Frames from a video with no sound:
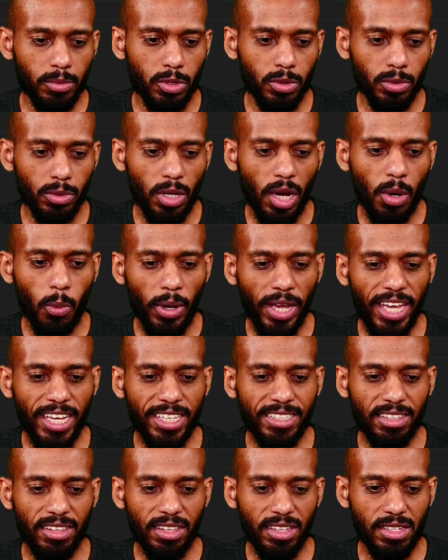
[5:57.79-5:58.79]
to await
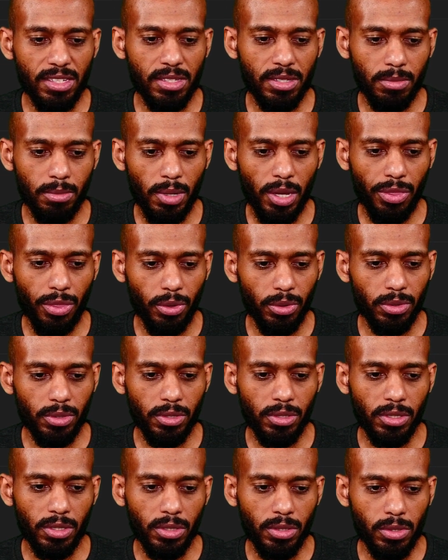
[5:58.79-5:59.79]
this method.
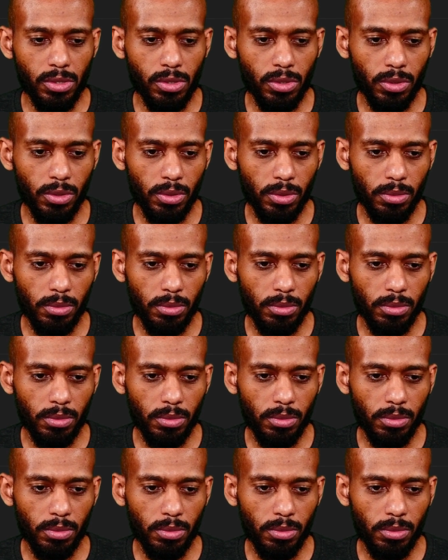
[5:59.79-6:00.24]
So